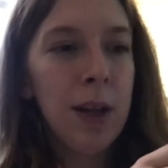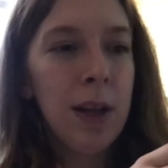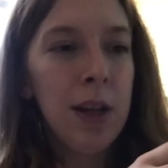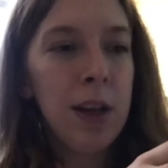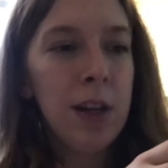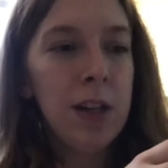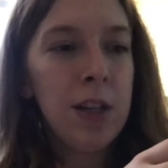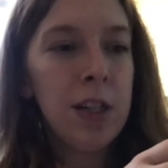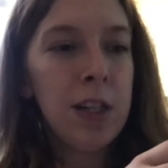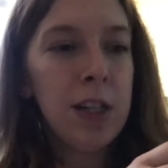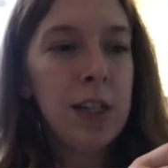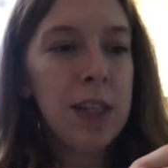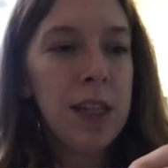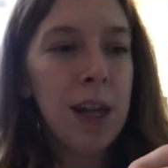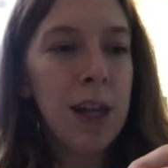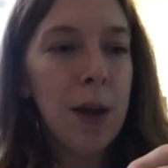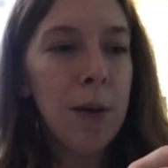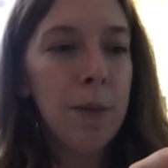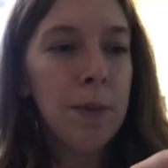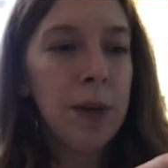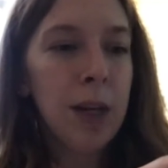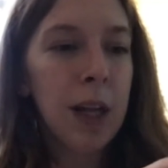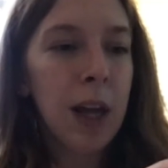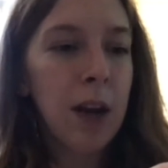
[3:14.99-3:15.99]
just to
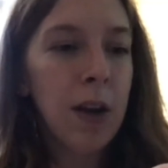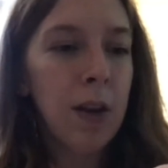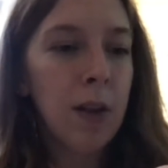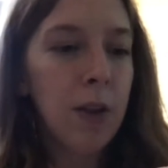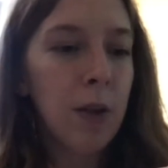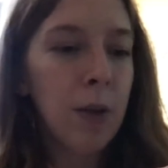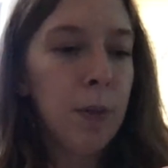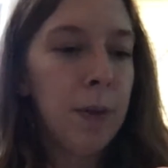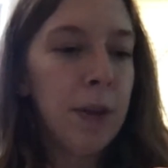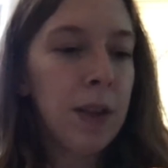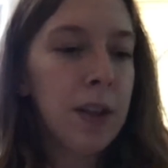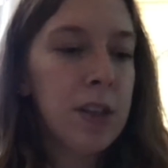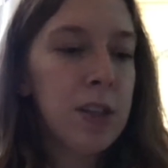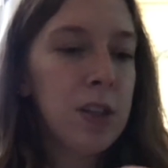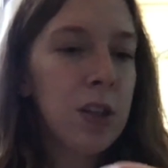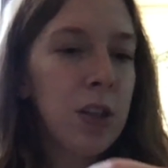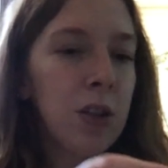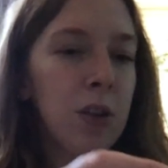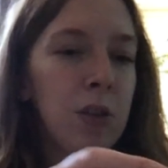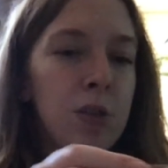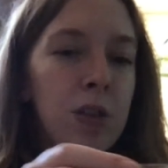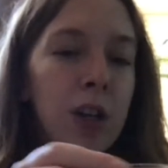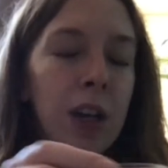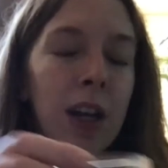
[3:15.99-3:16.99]
empty out a little bit of the
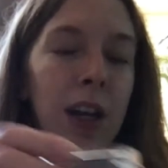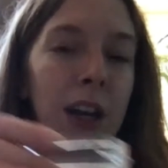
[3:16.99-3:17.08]
solution.